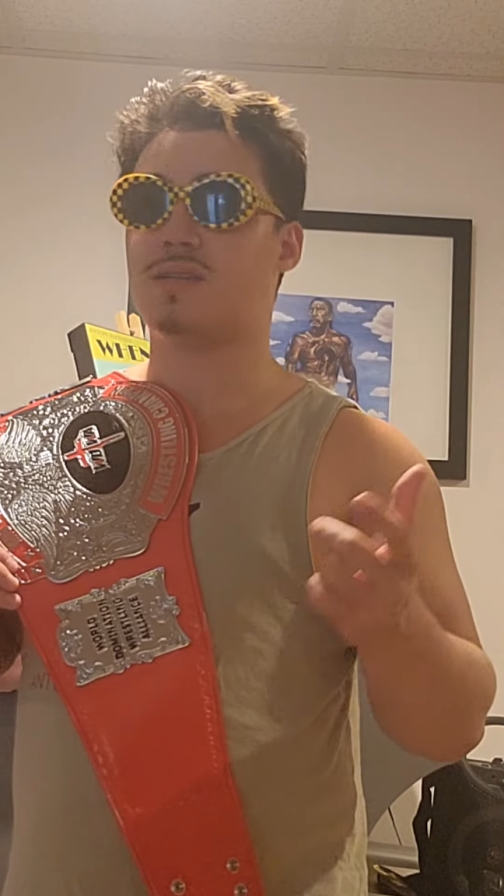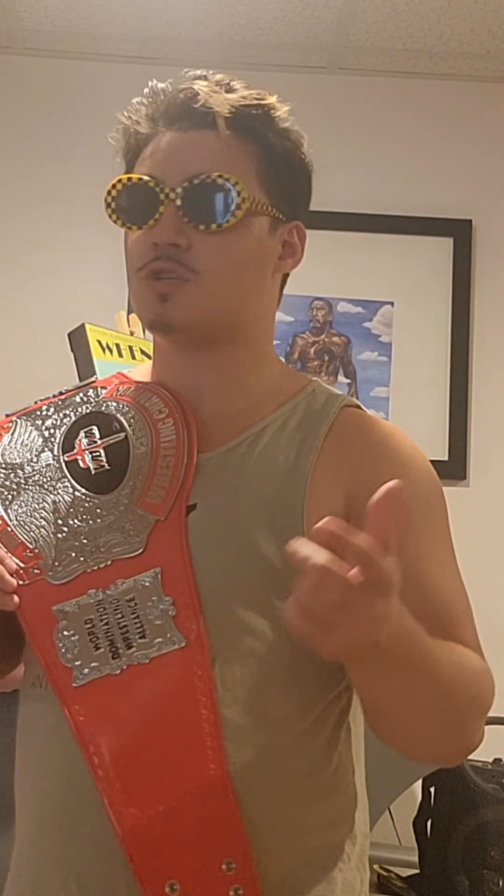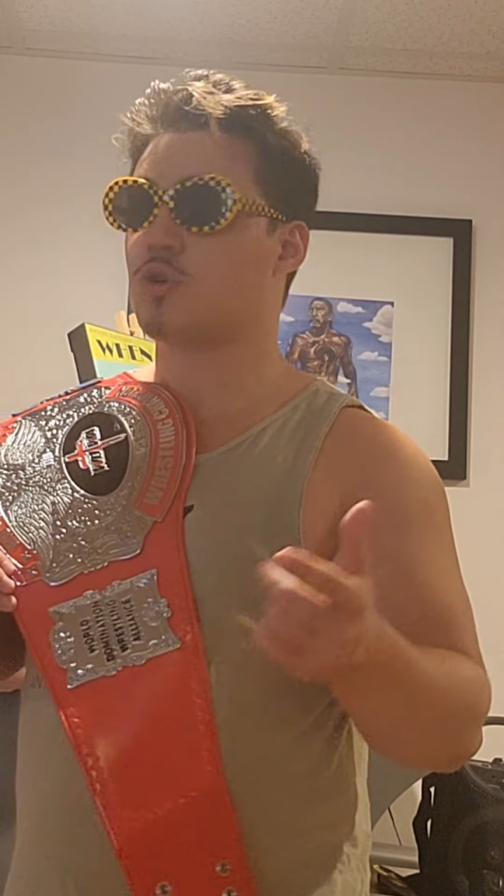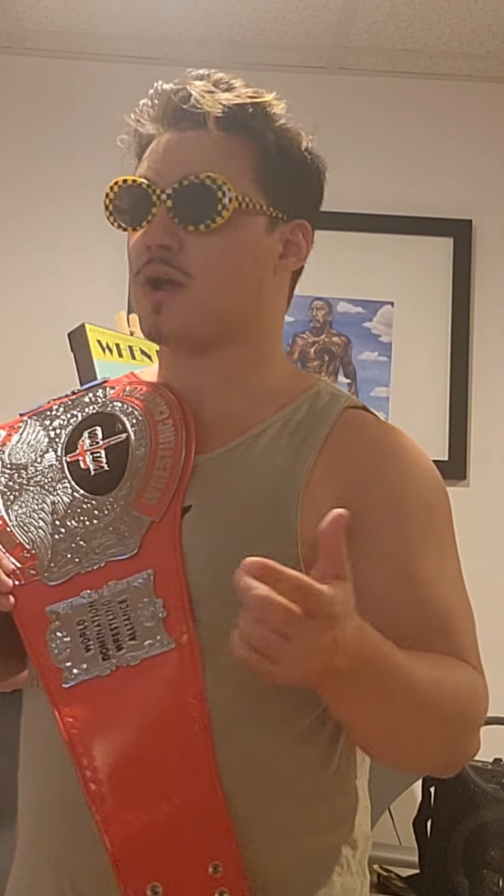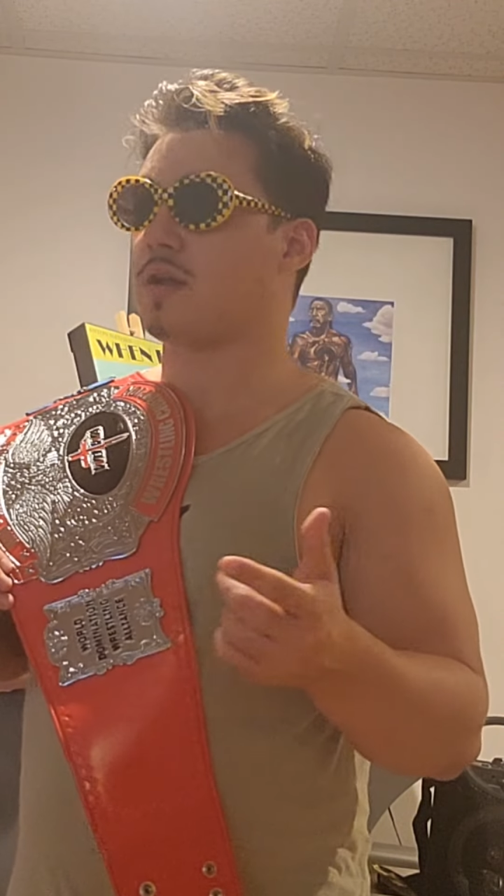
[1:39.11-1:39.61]
he
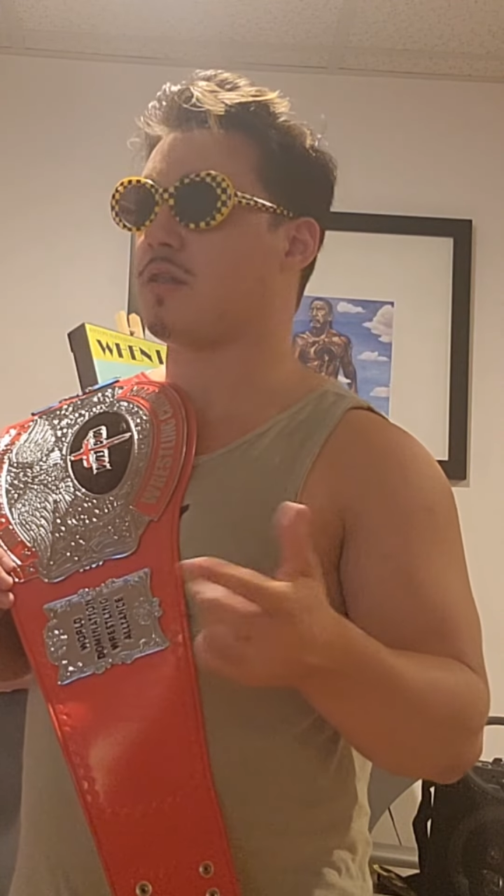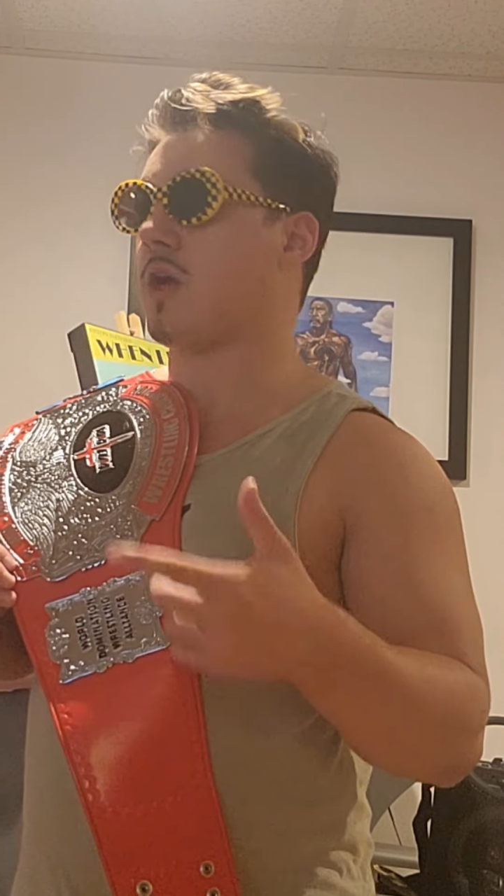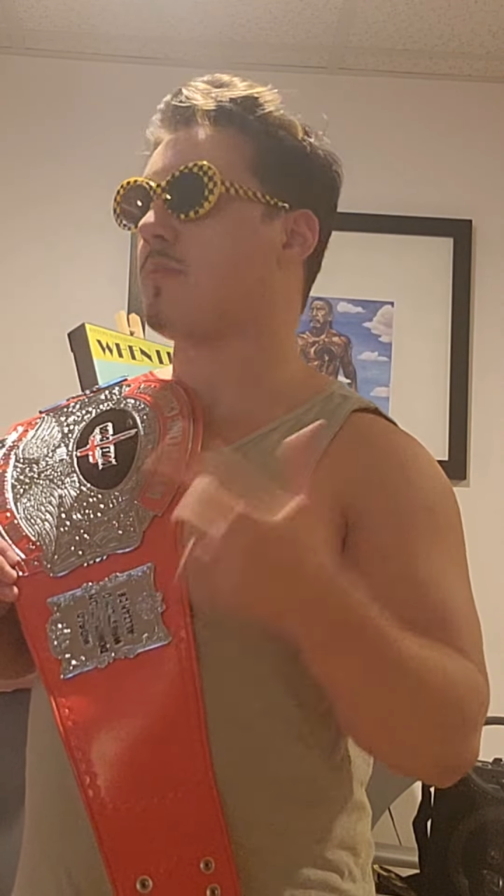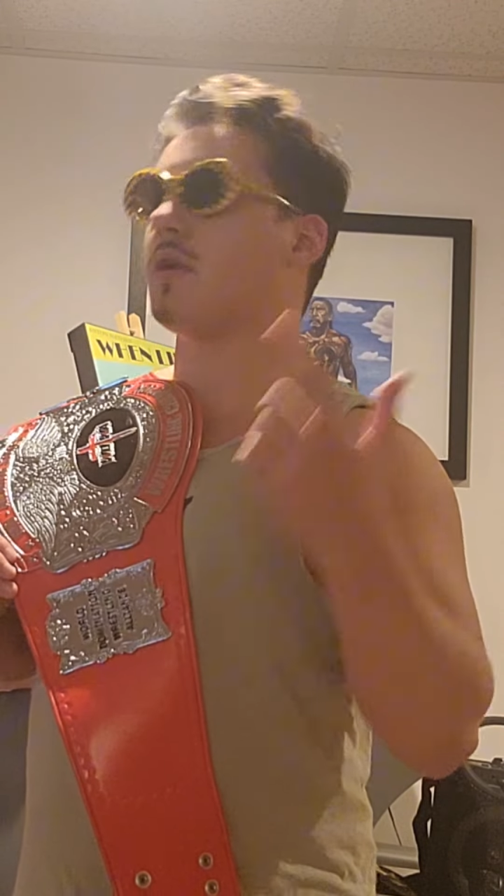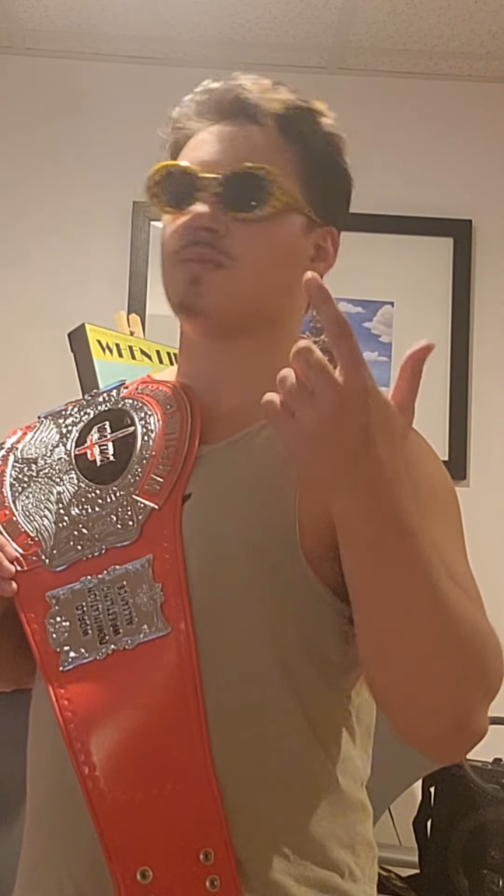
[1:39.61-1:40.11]
tried
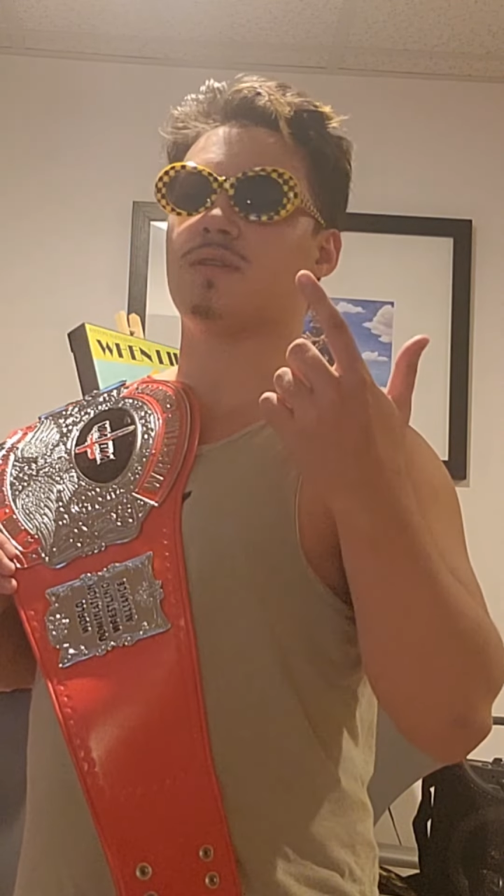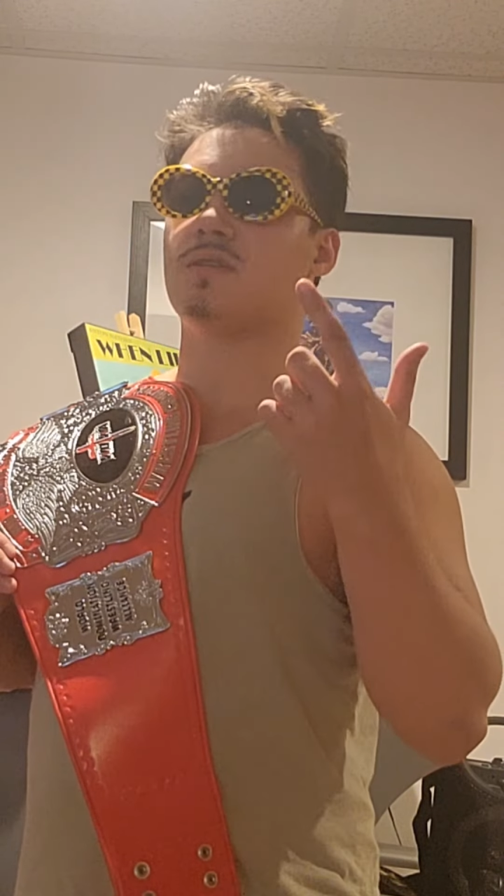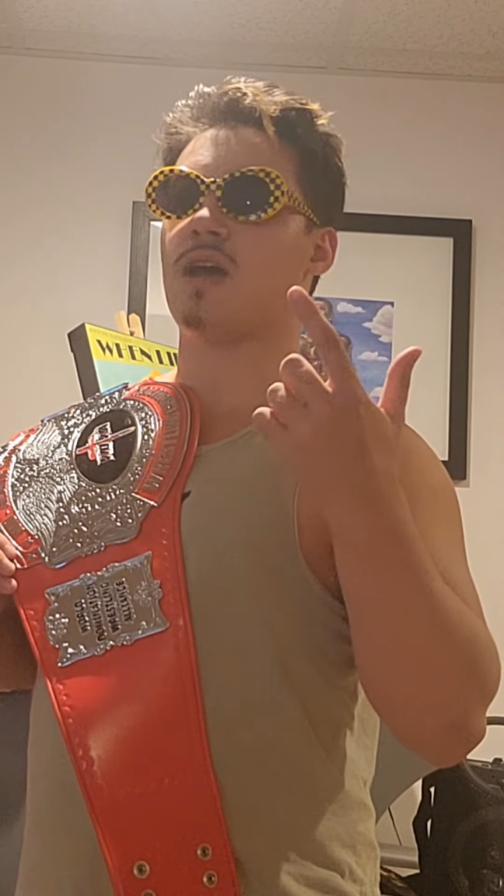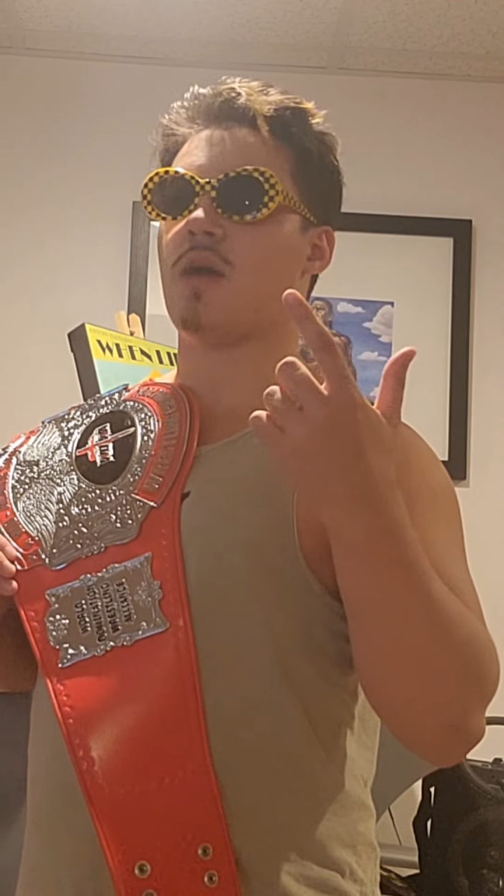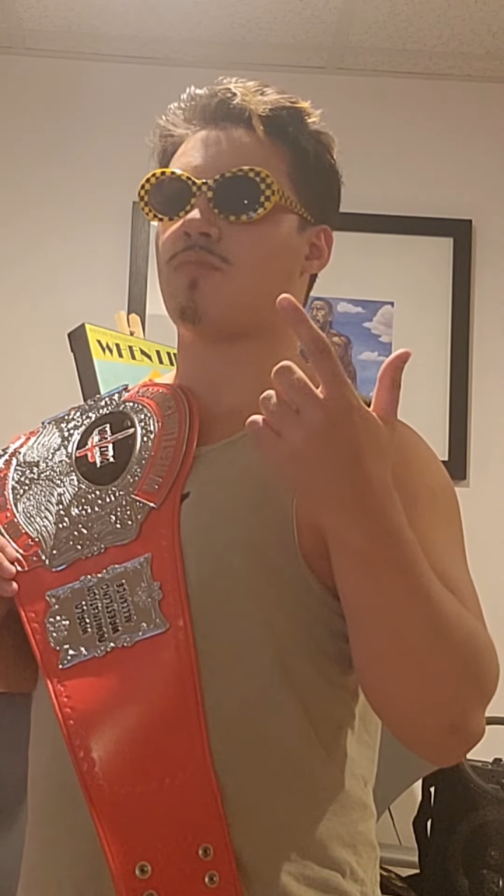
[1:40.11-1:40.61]
climbing up to the
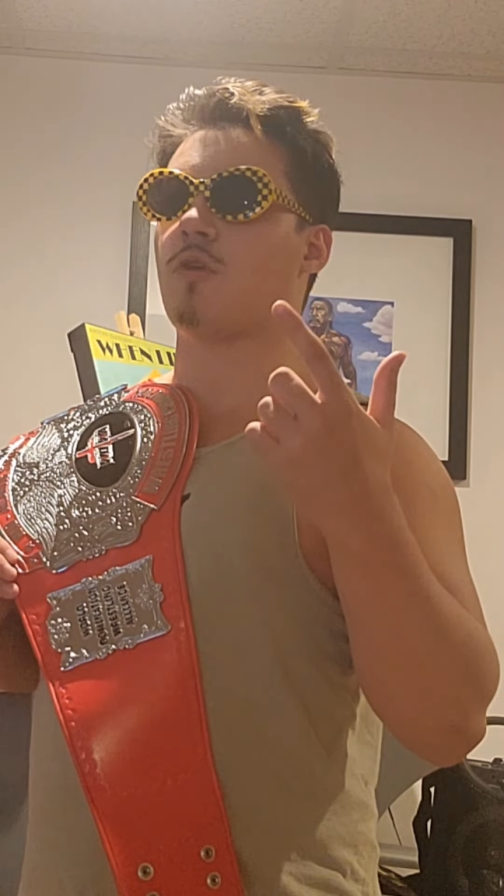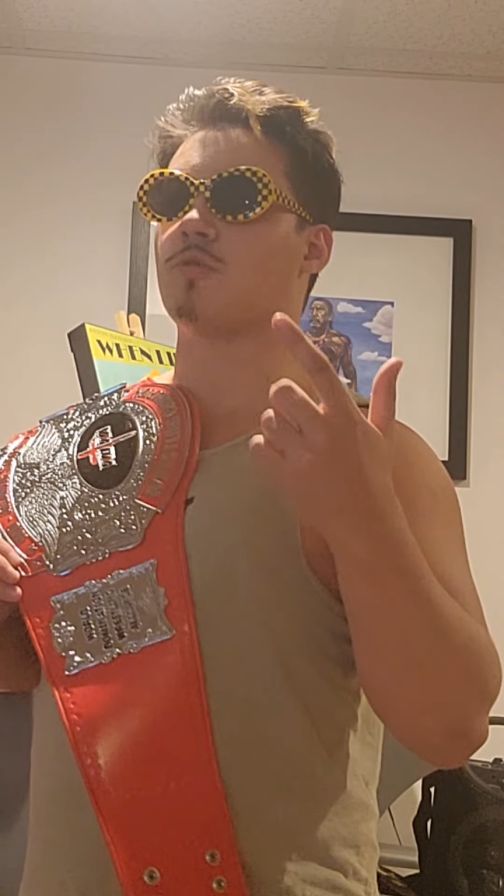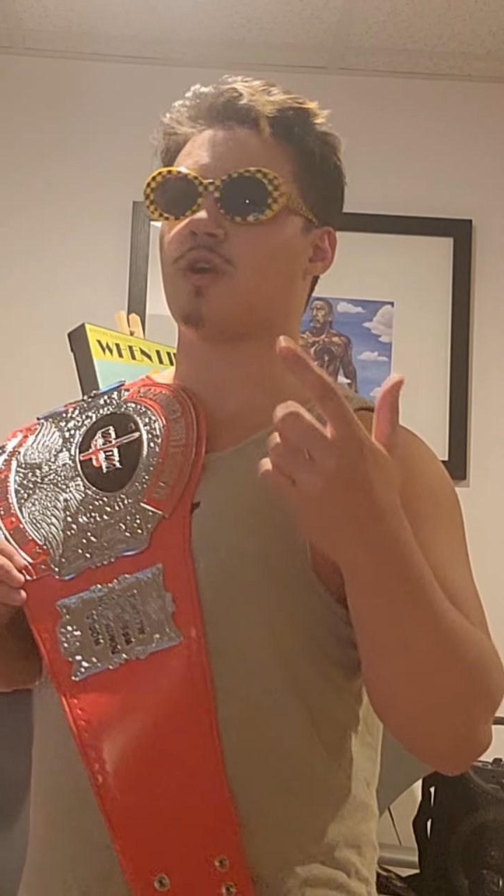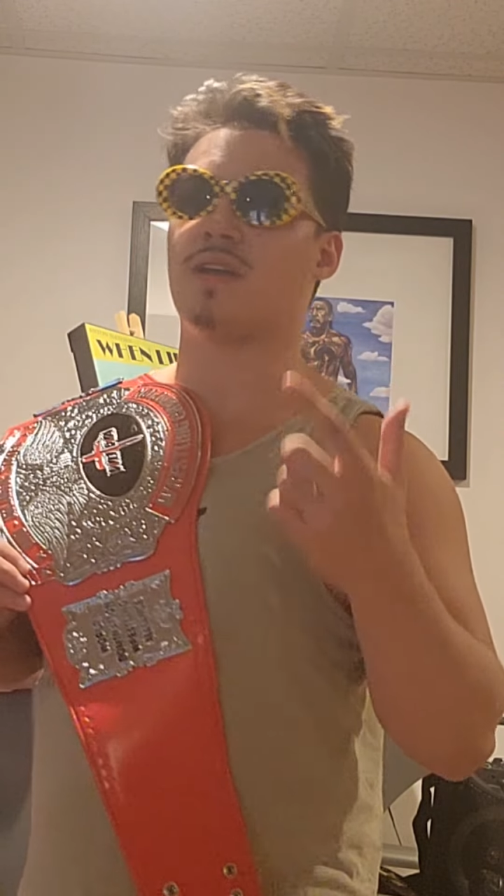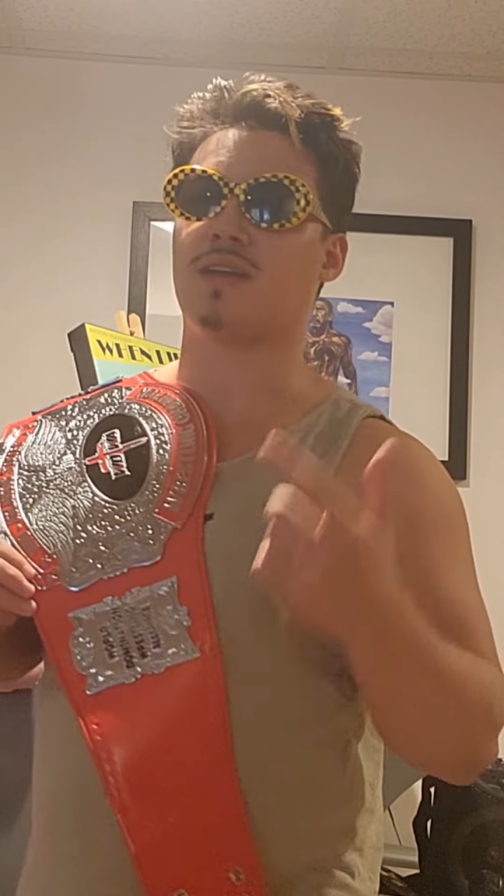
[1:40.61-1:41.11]
top rope, trying